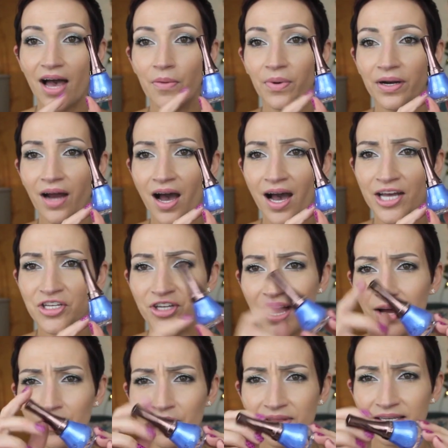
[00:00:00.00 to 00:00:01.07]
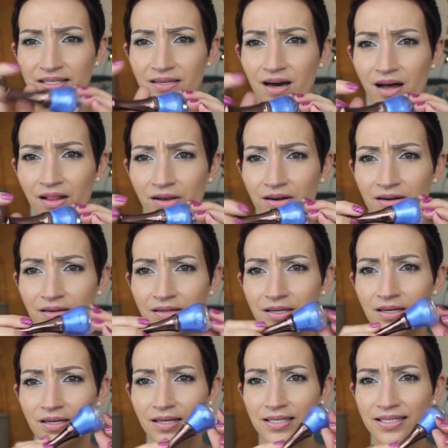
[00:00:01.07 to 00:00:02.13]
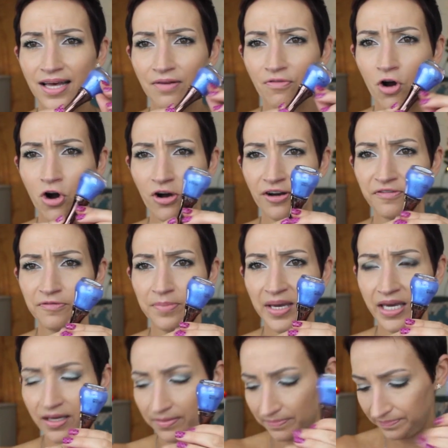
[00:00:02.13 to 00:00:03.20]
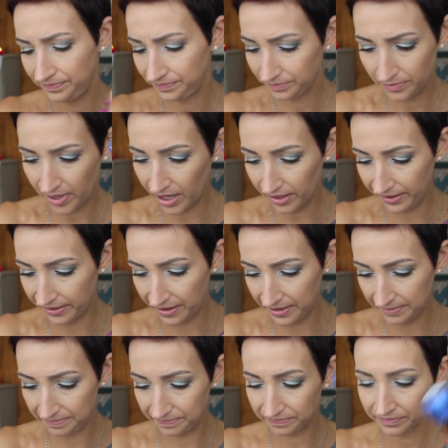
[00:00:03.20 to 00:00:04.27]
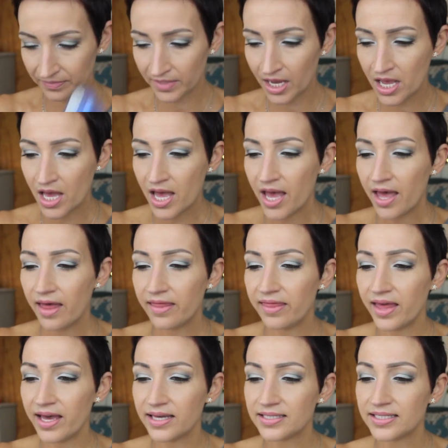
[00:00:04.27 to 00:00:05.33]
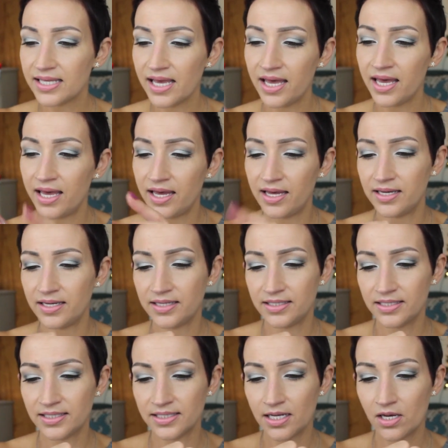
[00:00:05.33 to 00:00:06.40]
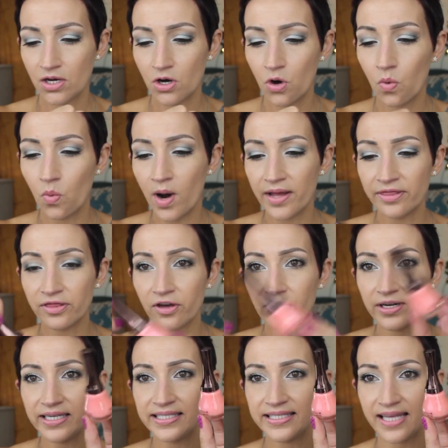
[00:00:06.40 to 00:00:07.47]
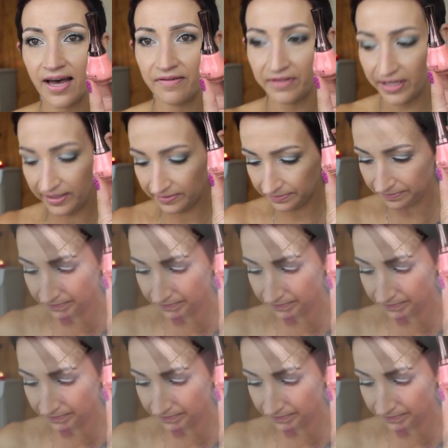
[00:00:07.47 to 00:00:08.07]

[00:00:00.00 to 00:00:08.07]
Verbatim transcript: I want eyeshadow this color. Is that wrong of me? Probably not. This is one thirty-seven.